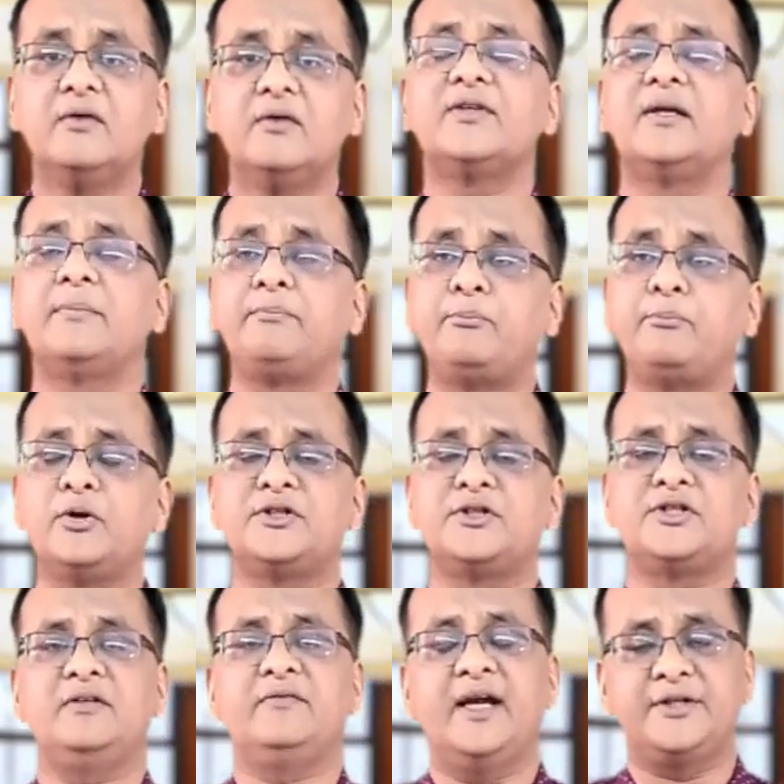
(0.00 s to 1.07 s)
with a
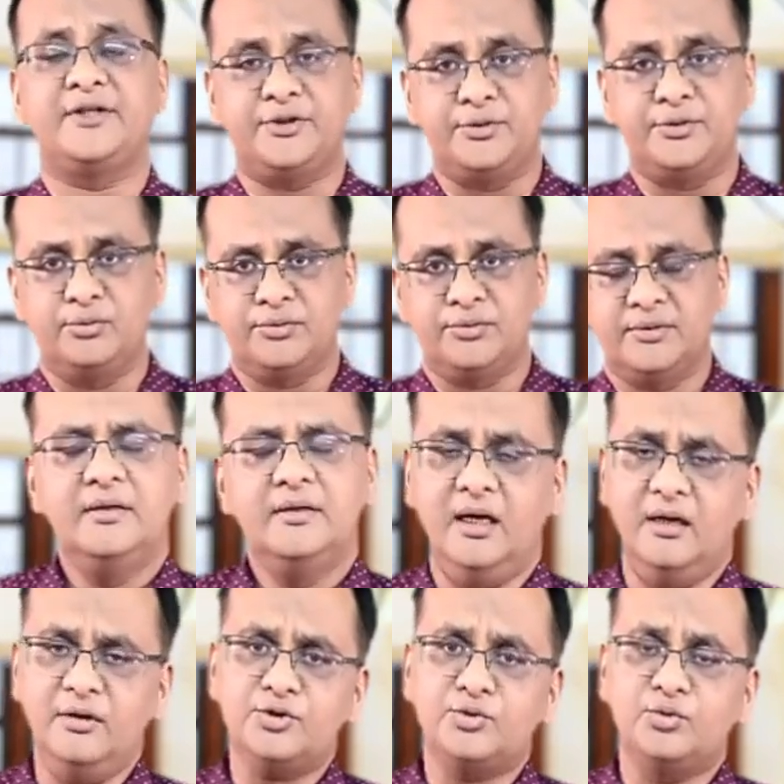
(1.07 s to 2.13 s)
positive attitude.
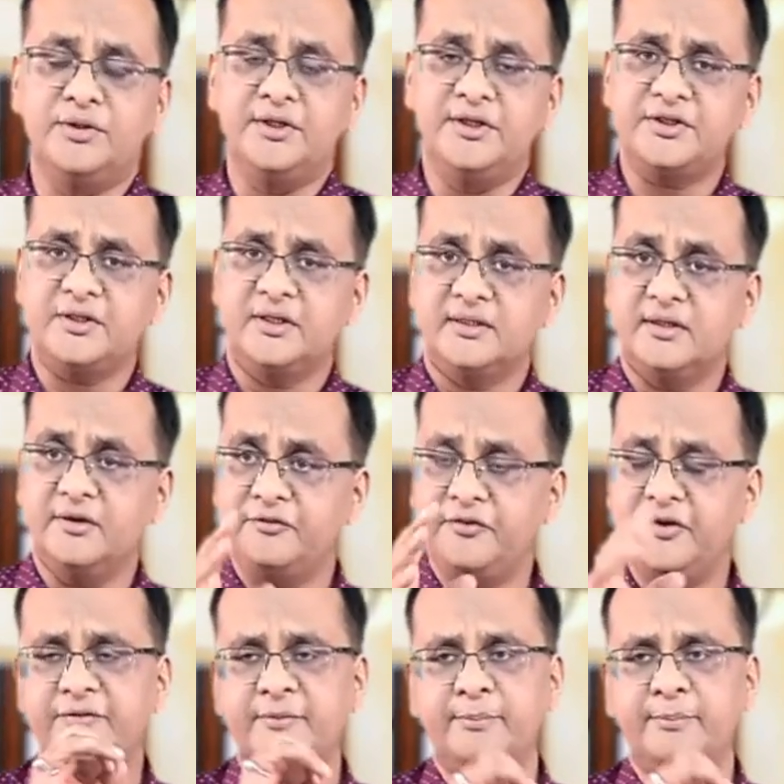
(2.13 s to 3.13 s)
Now, students, the fifth